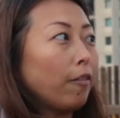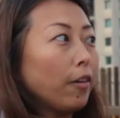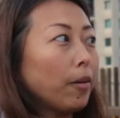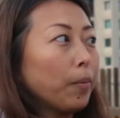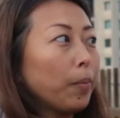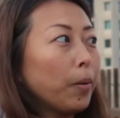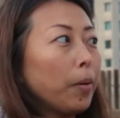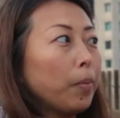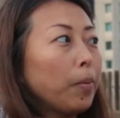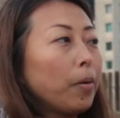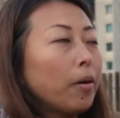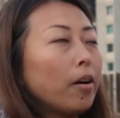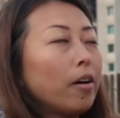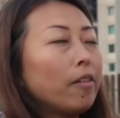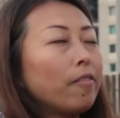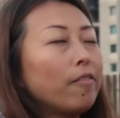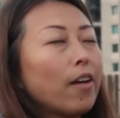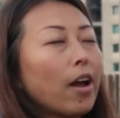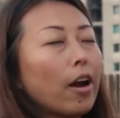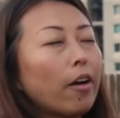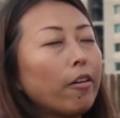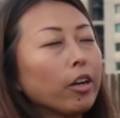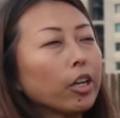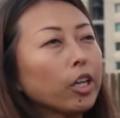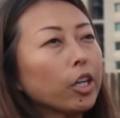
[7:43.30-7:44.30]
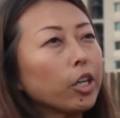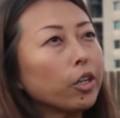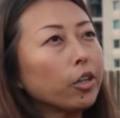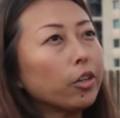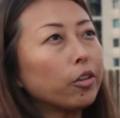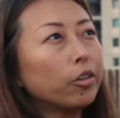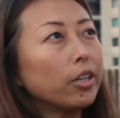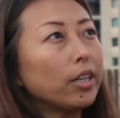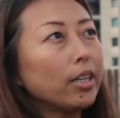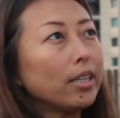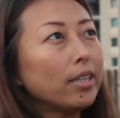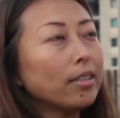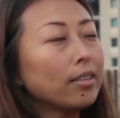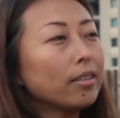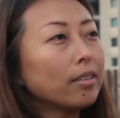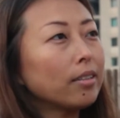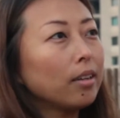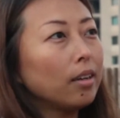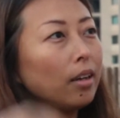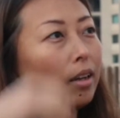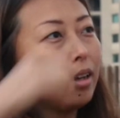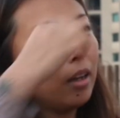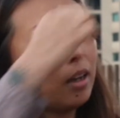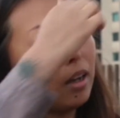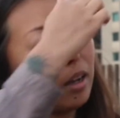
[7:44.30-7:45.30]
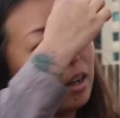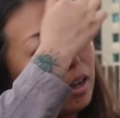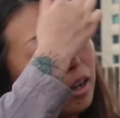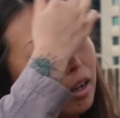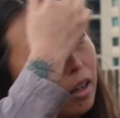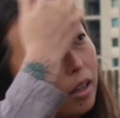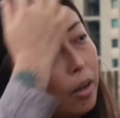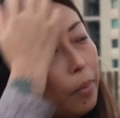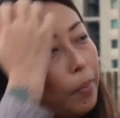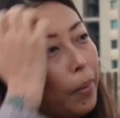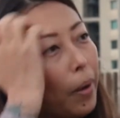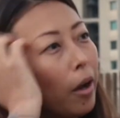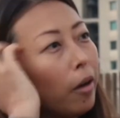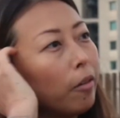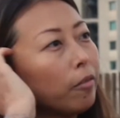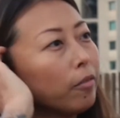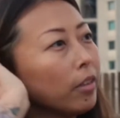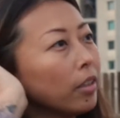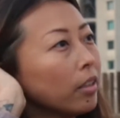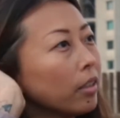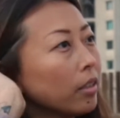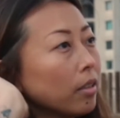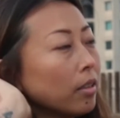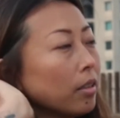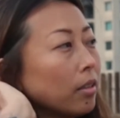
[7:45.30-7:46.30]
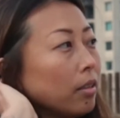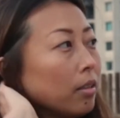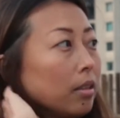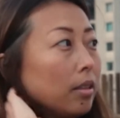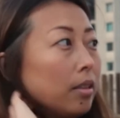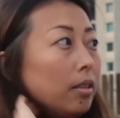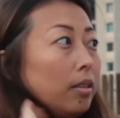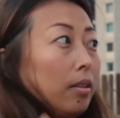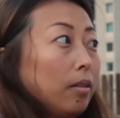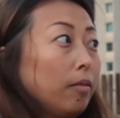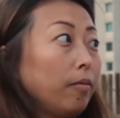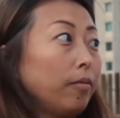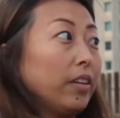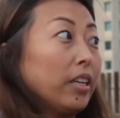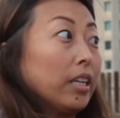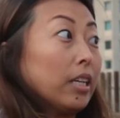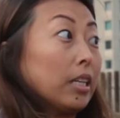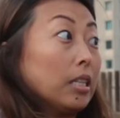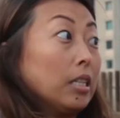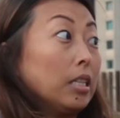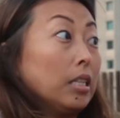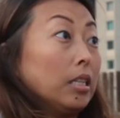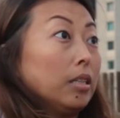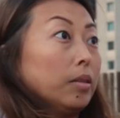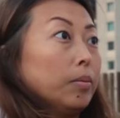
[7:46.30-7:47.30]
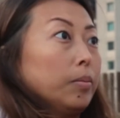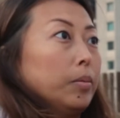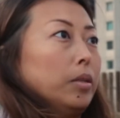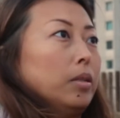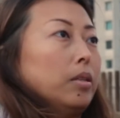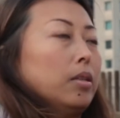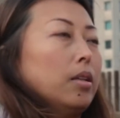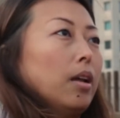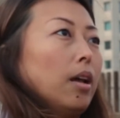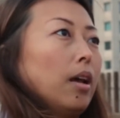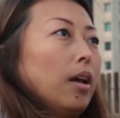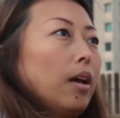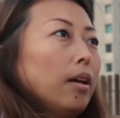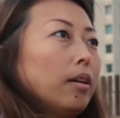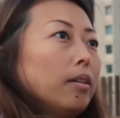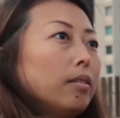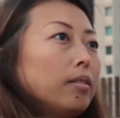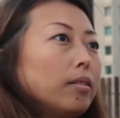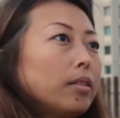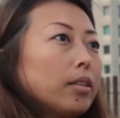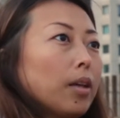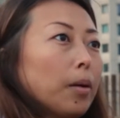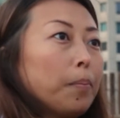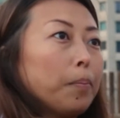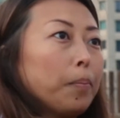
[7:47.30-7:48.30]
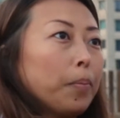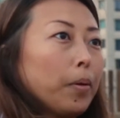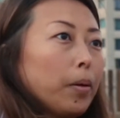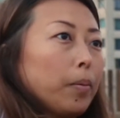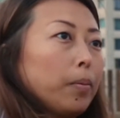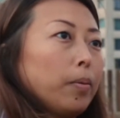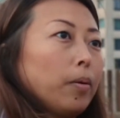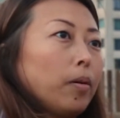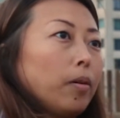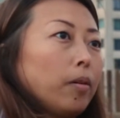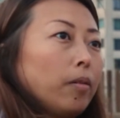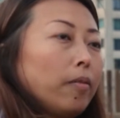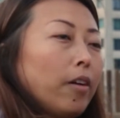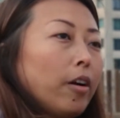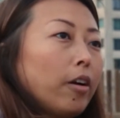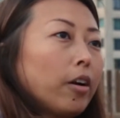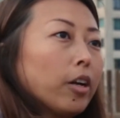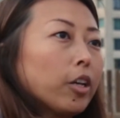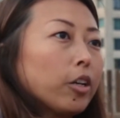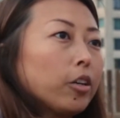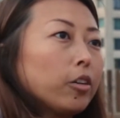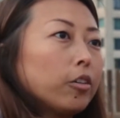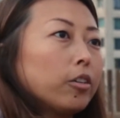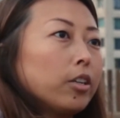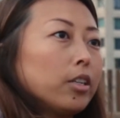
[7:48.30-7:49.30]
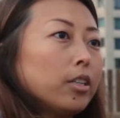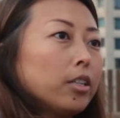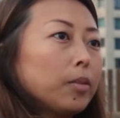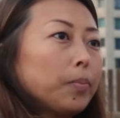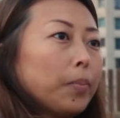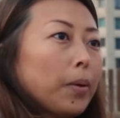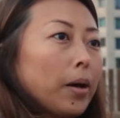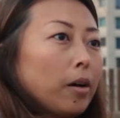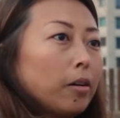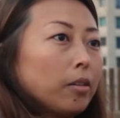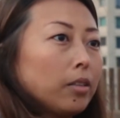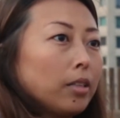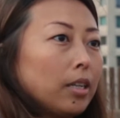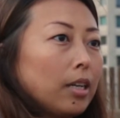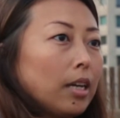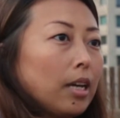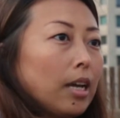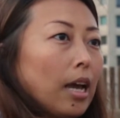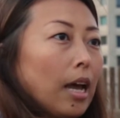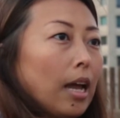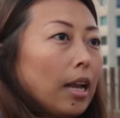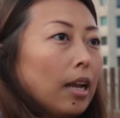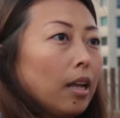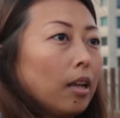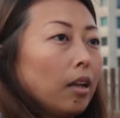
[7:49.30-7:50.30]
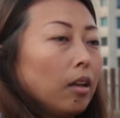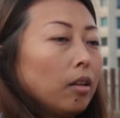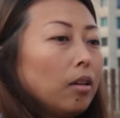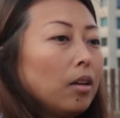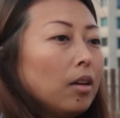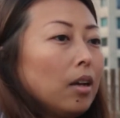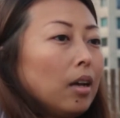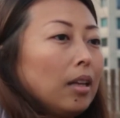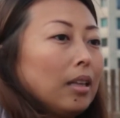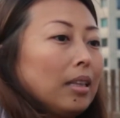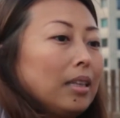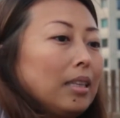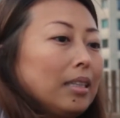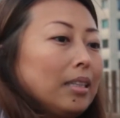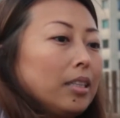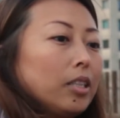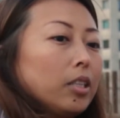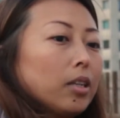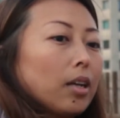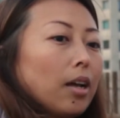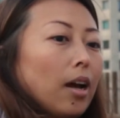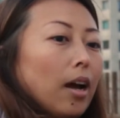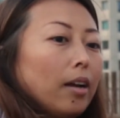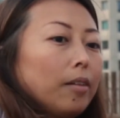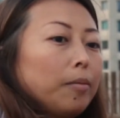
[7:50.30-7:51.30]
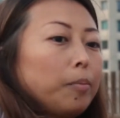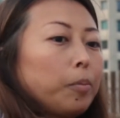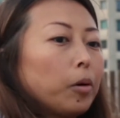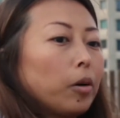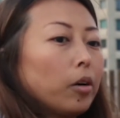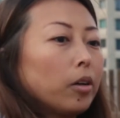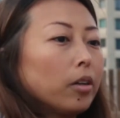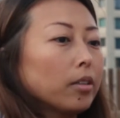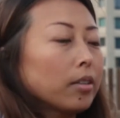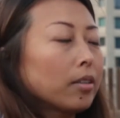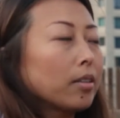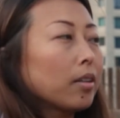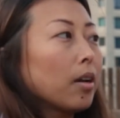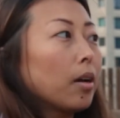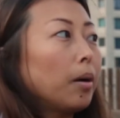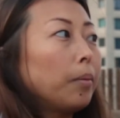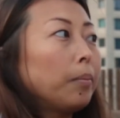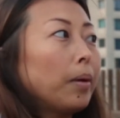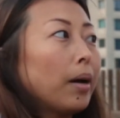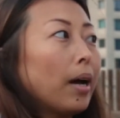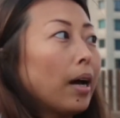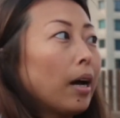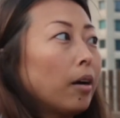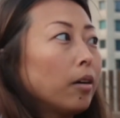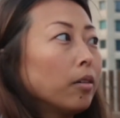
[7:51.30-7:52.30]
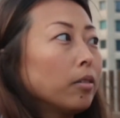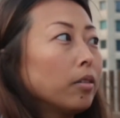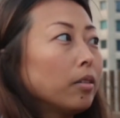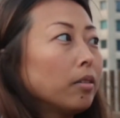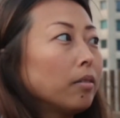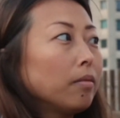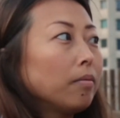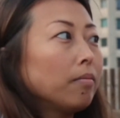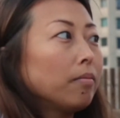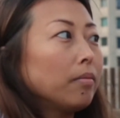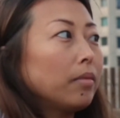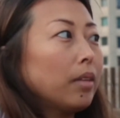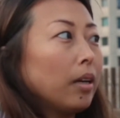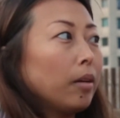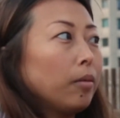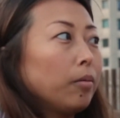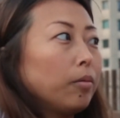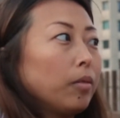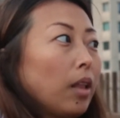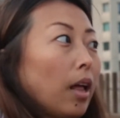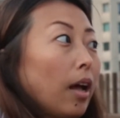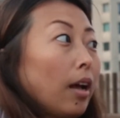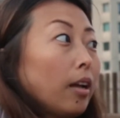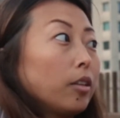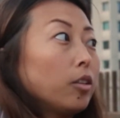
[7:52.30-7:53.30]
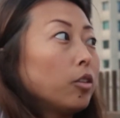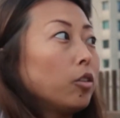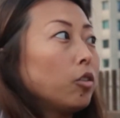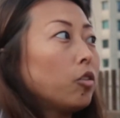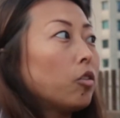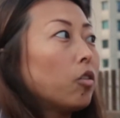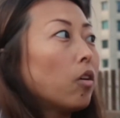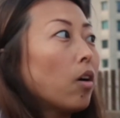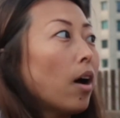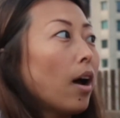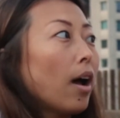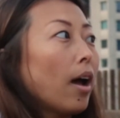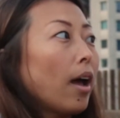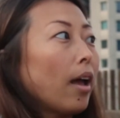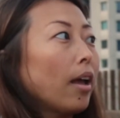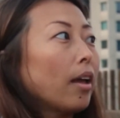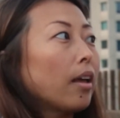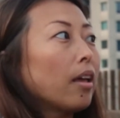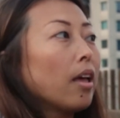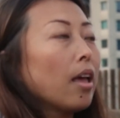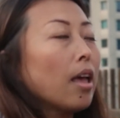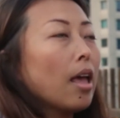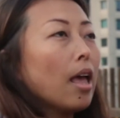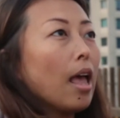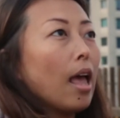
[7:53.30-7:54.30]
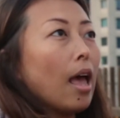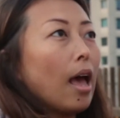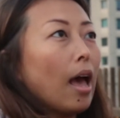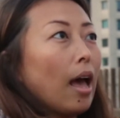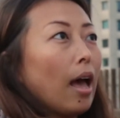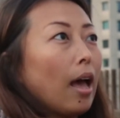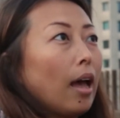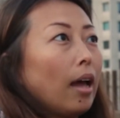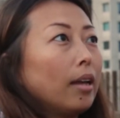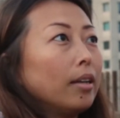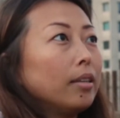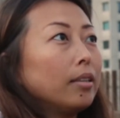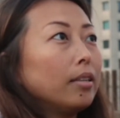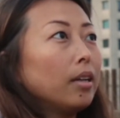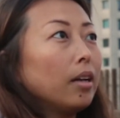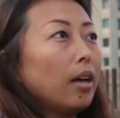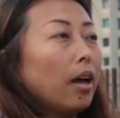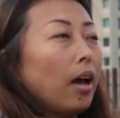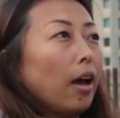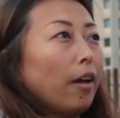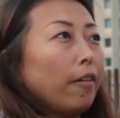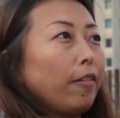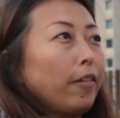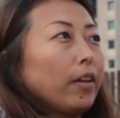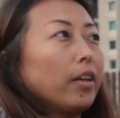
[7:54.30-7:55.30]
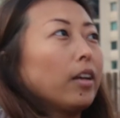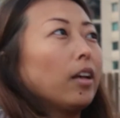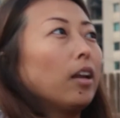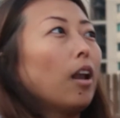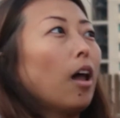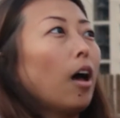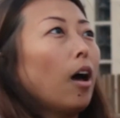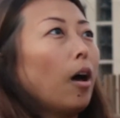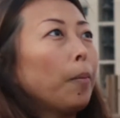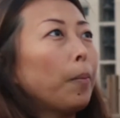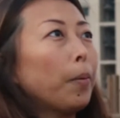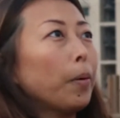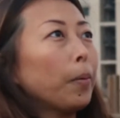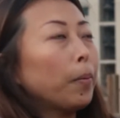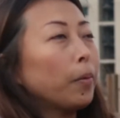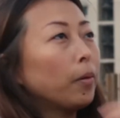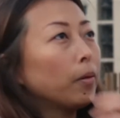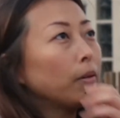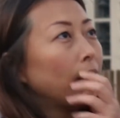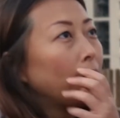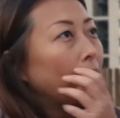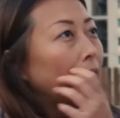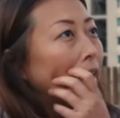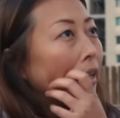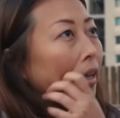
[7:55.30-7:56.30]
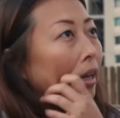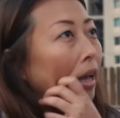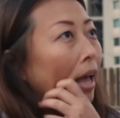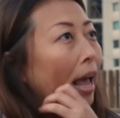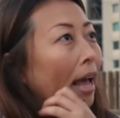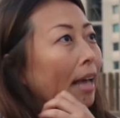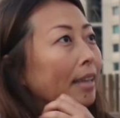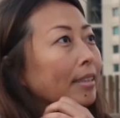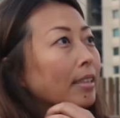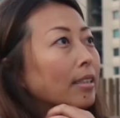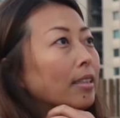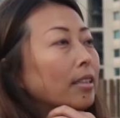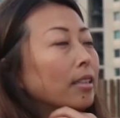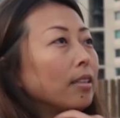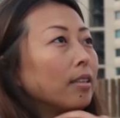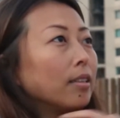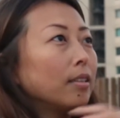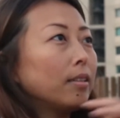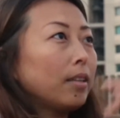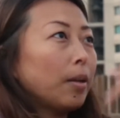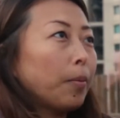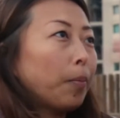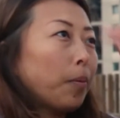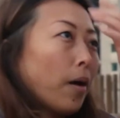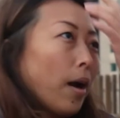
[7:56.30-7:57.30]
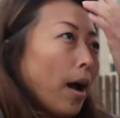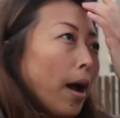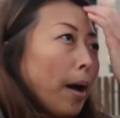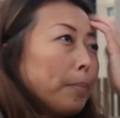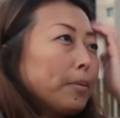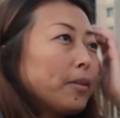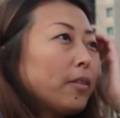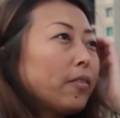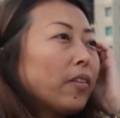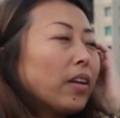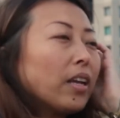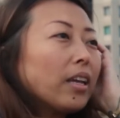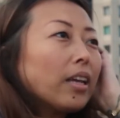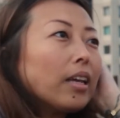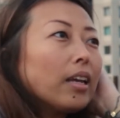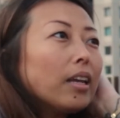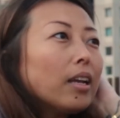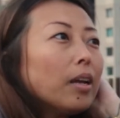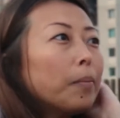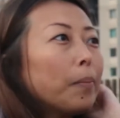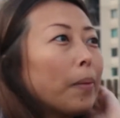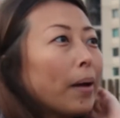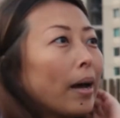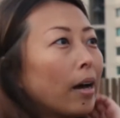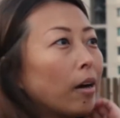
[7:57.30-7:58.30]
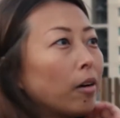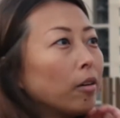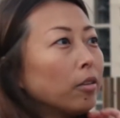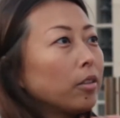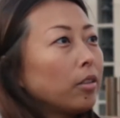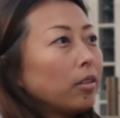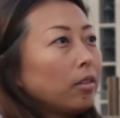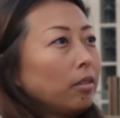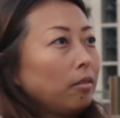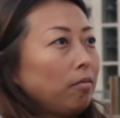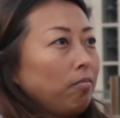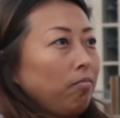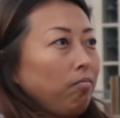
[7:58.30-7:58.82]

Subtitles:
think people are very curious about veganism, and some people are very curious about it, and then these kind of products come out, they like to try, and I think a lot of people, they perhaps thinking about